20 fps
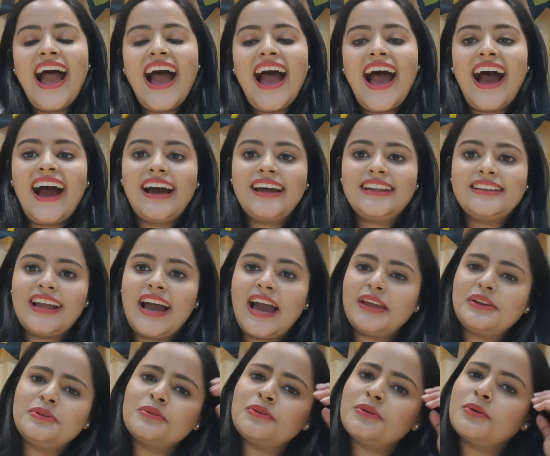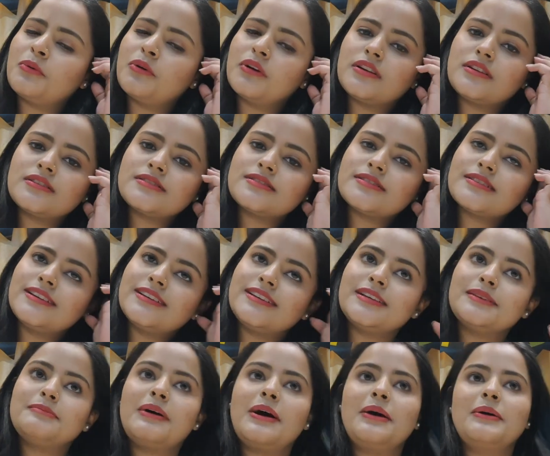And I don't know what is it
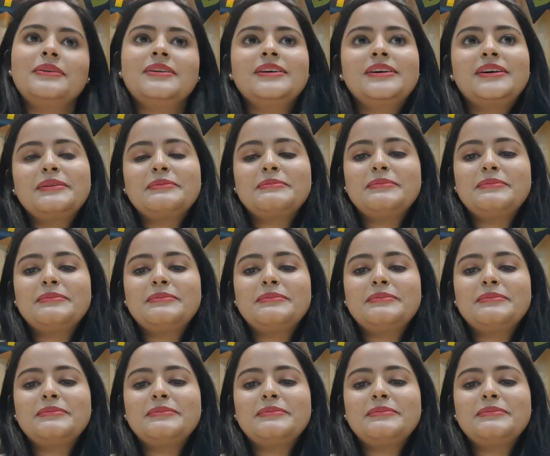about her,